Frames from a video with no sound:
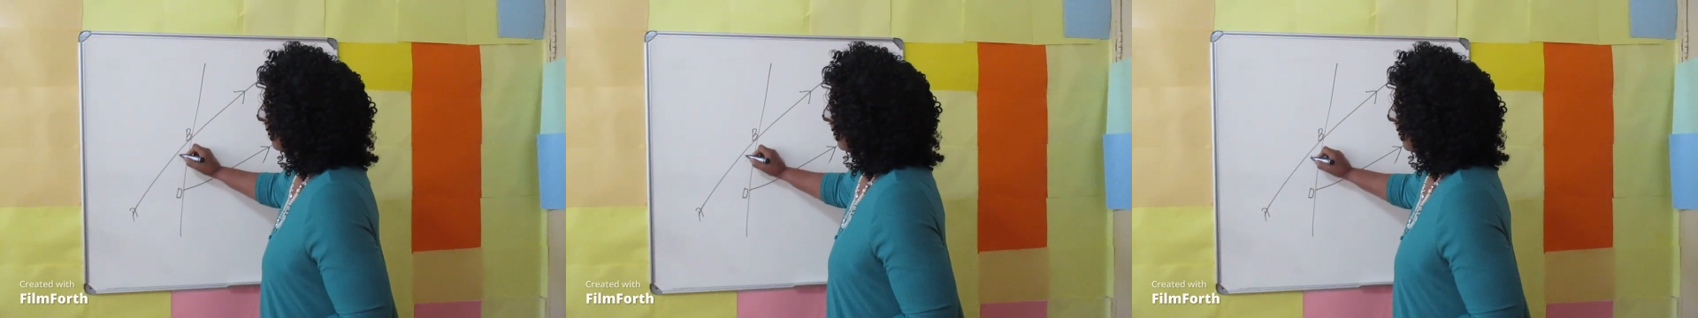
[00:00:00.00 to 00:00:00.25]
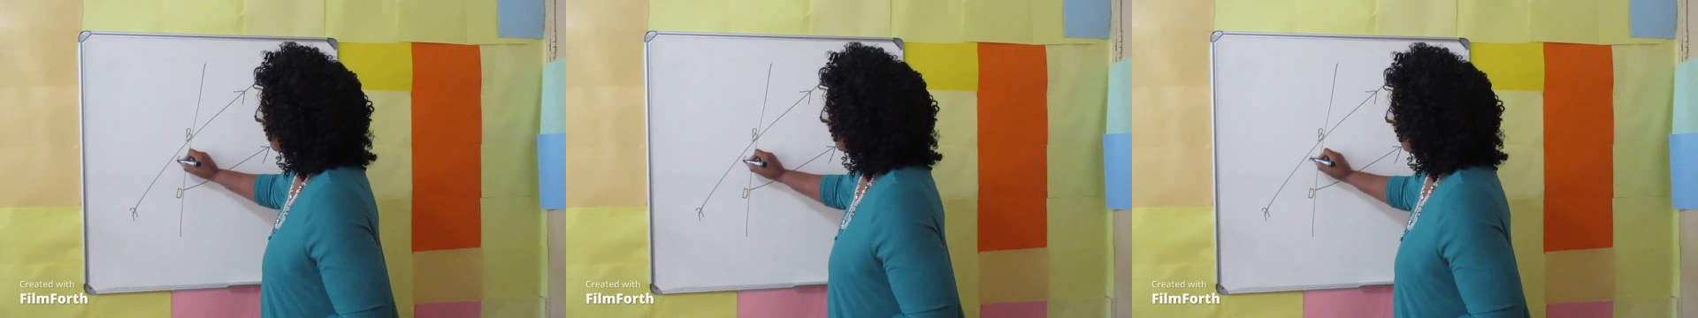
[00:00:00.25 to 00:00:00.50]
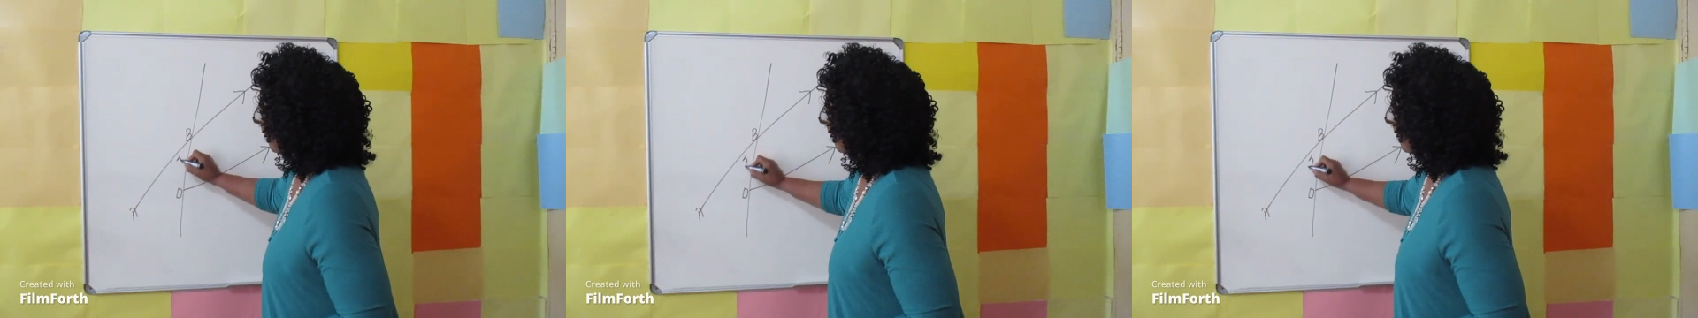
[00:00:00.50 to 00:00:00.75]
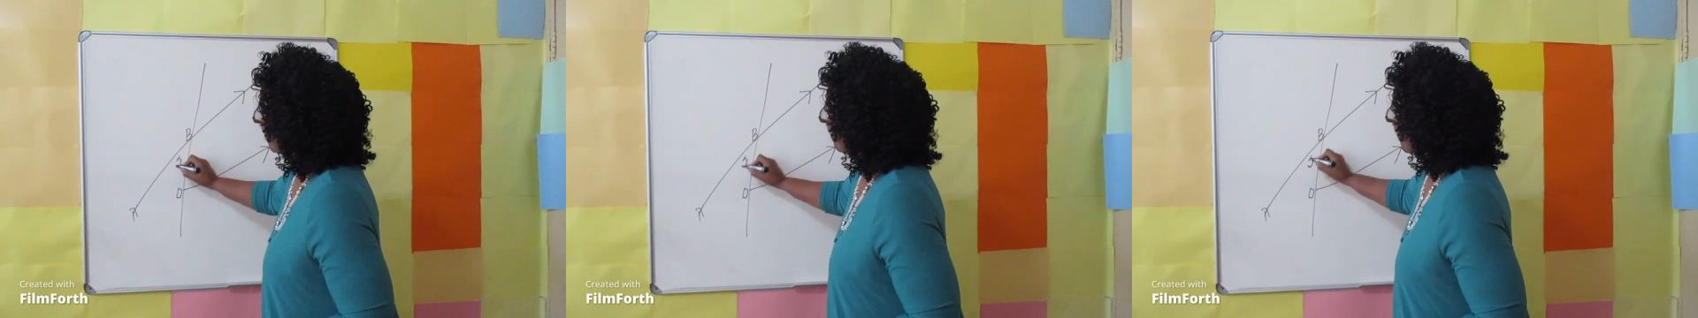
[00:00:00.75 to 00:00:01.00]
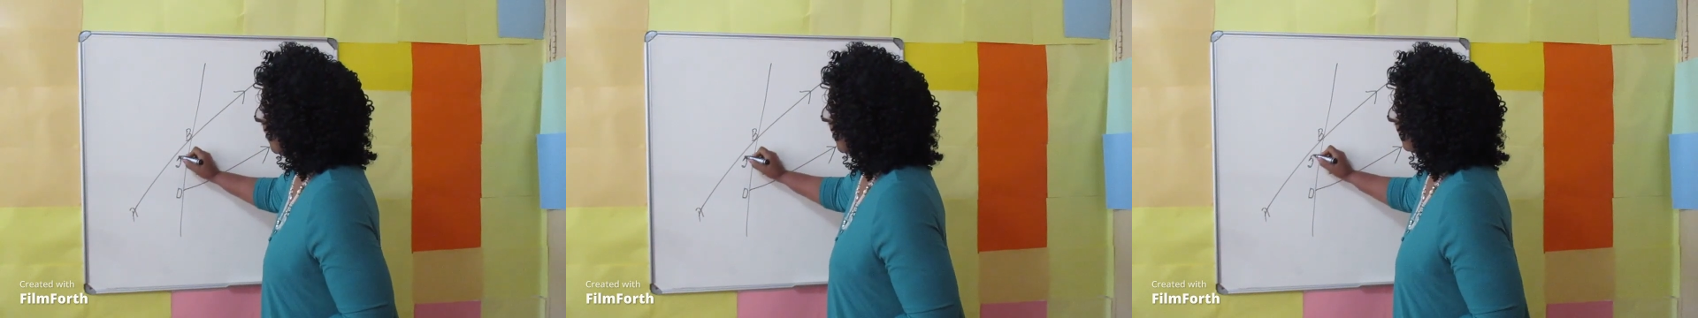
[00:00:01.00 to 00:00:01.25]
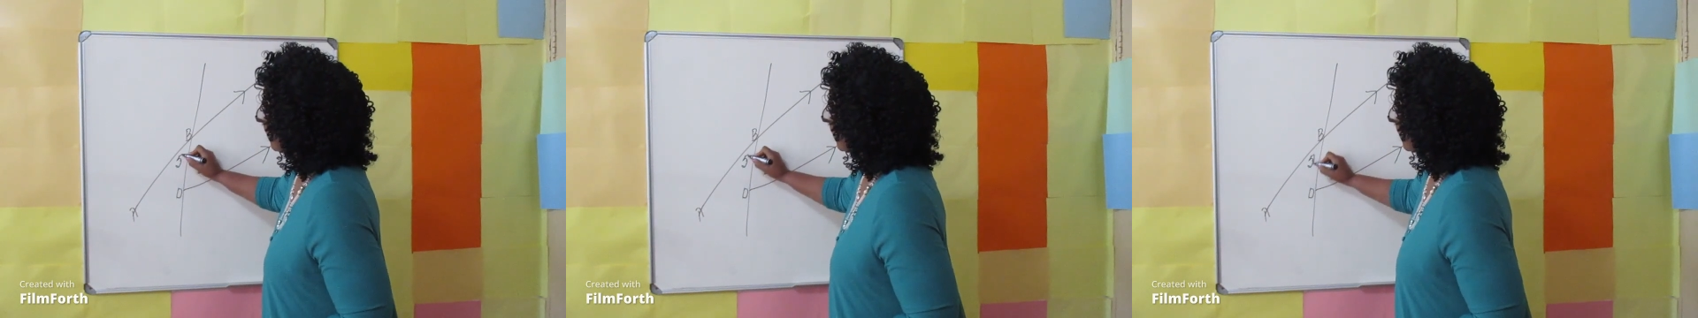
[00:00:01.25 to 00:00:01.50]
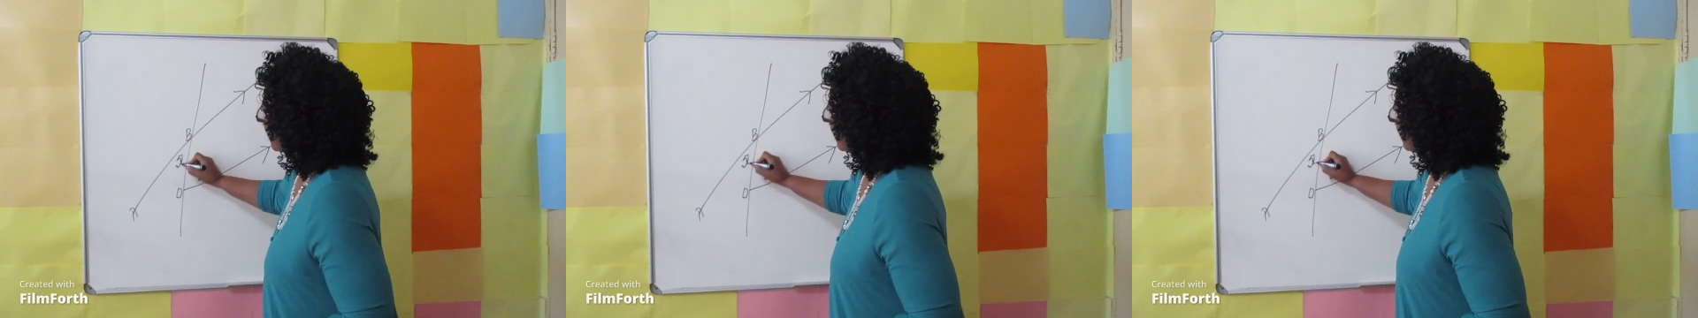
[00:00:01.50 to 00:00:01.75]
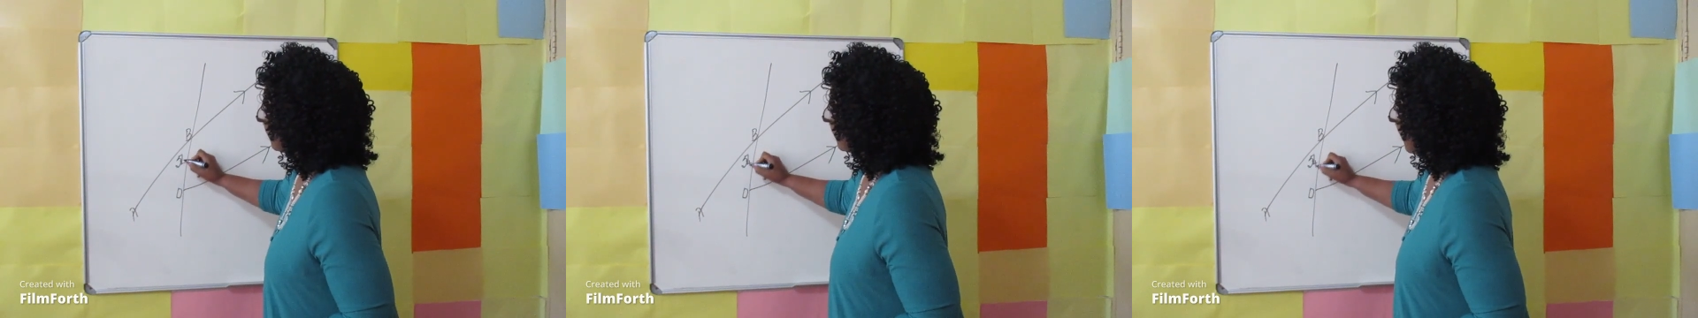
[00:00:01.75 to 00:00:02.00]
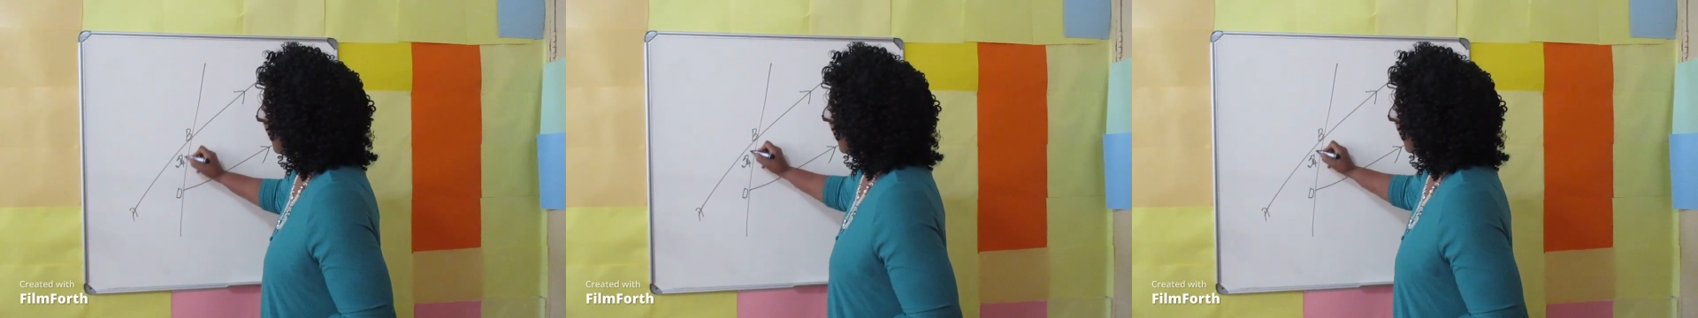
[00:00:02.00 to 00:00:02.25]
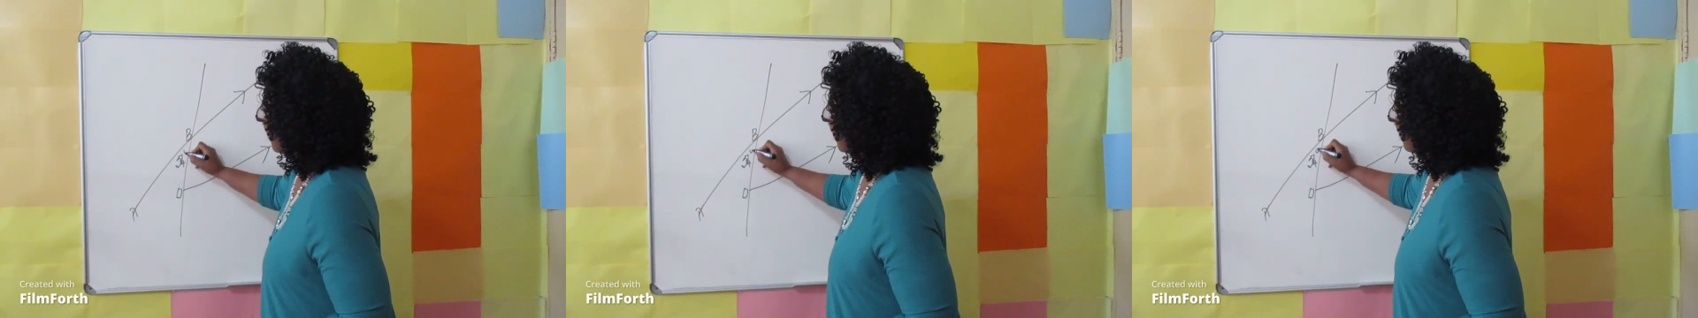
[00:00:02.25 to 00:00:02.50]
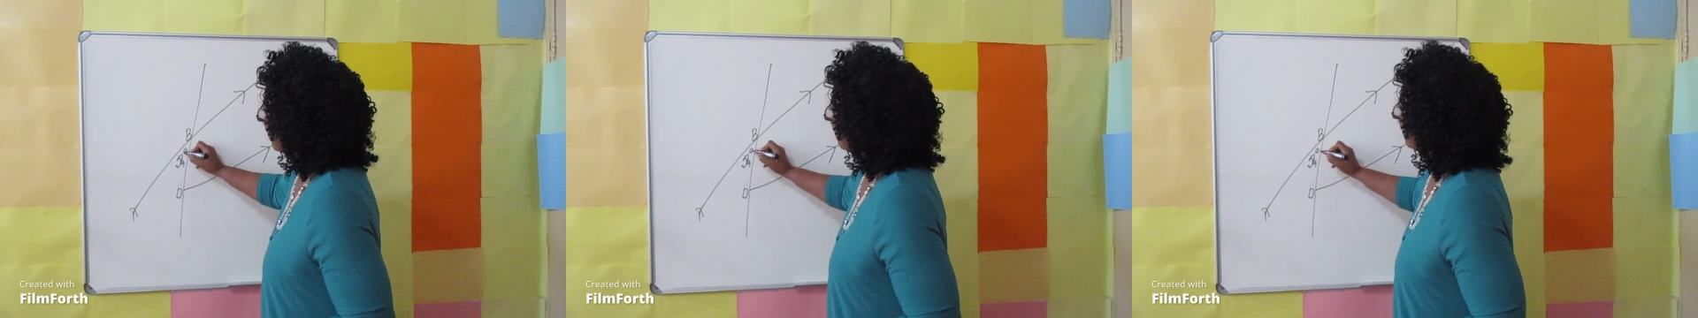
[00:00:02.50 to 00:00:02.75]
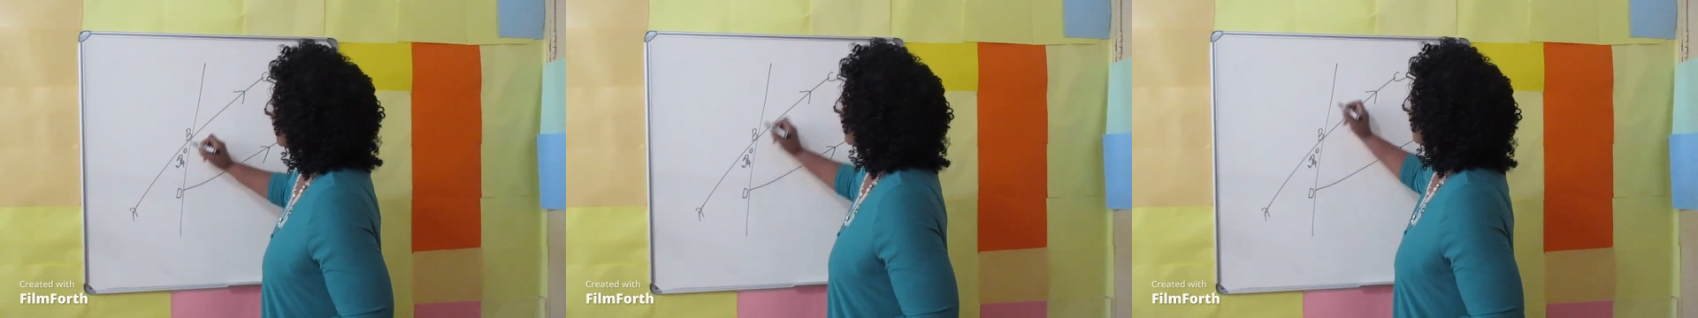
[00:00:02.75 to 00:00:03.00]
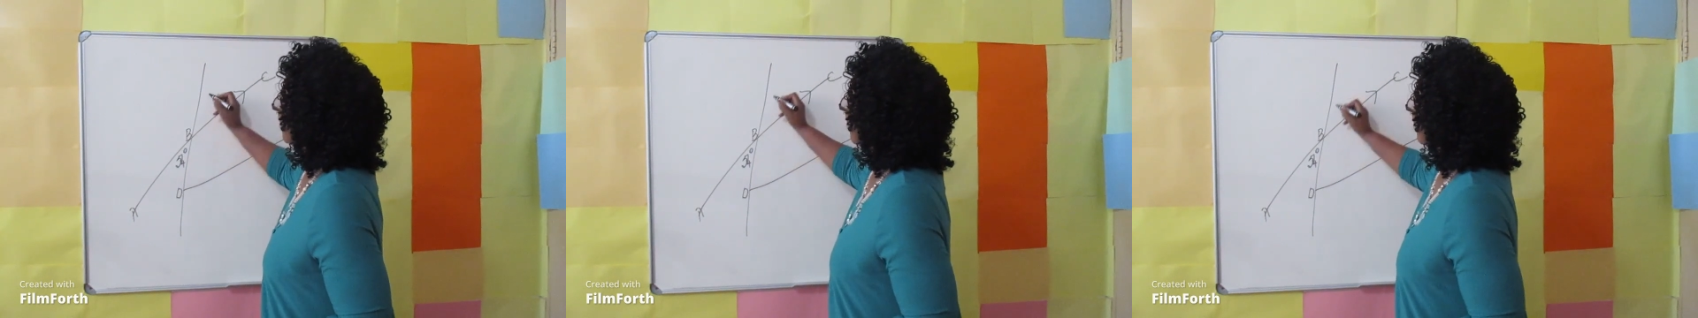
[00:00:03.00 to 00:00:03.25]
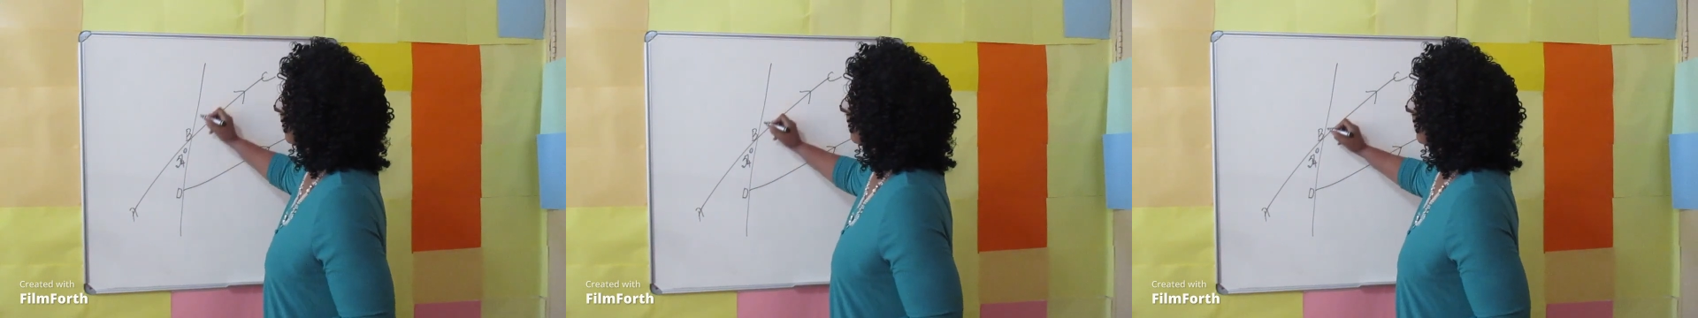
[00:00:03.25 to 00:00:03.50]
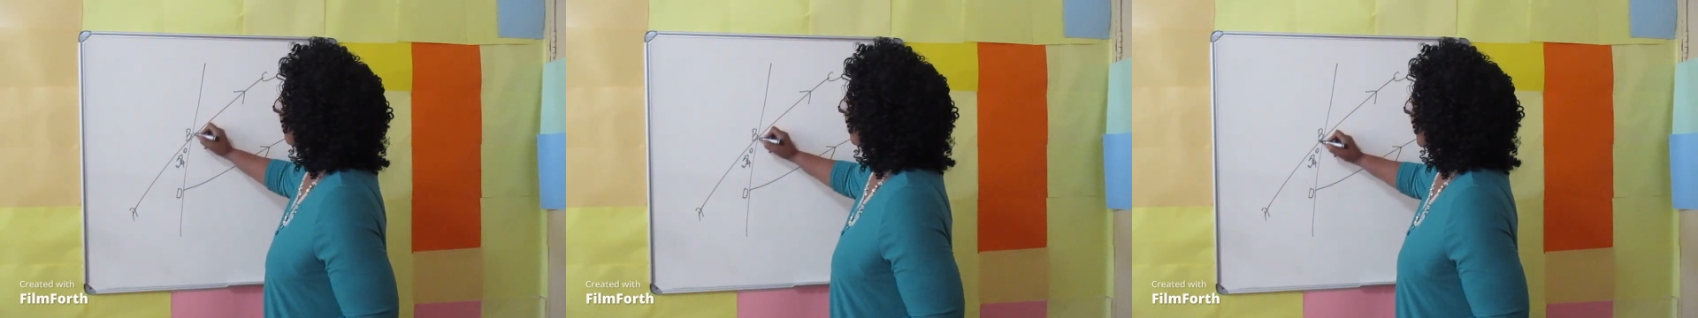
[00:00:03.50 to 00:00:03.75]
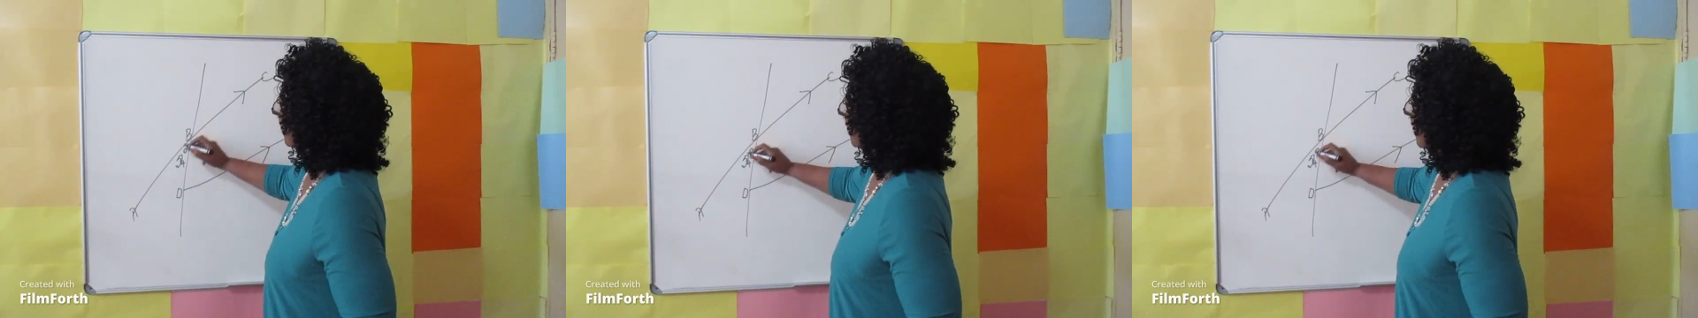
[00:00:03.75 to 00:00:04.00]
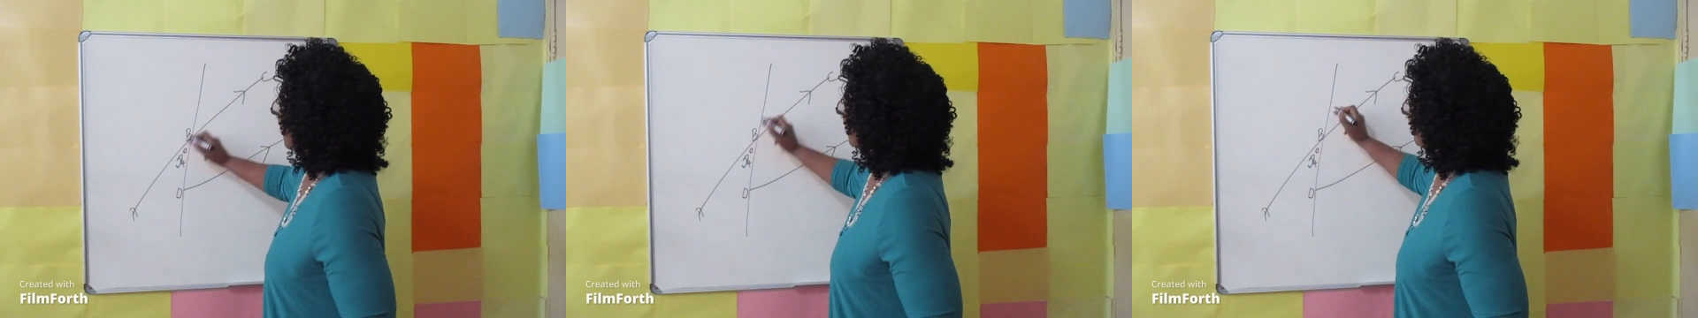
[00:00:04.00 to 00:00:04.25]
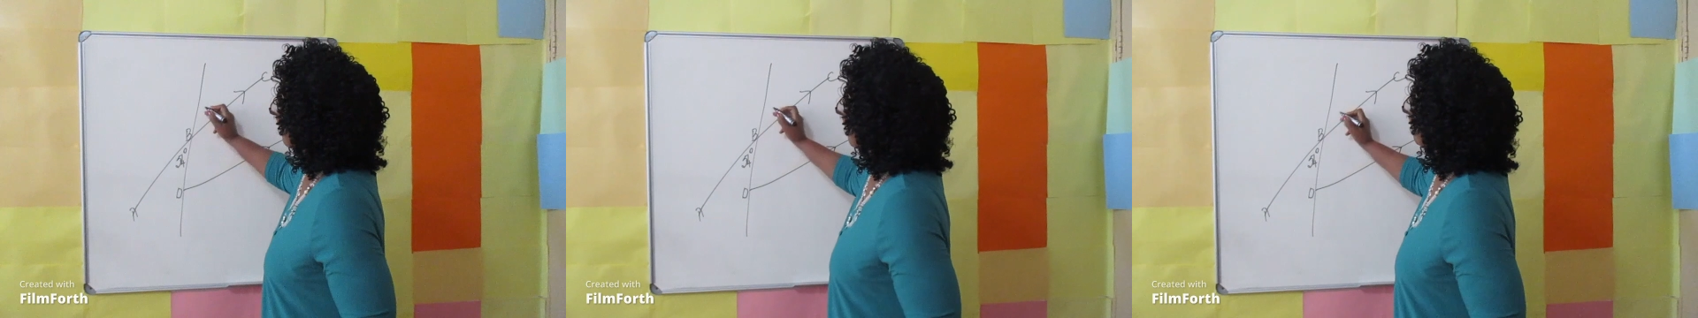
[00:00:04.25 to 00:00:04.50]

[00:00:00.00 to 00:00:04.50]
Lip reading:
(no speaker visible)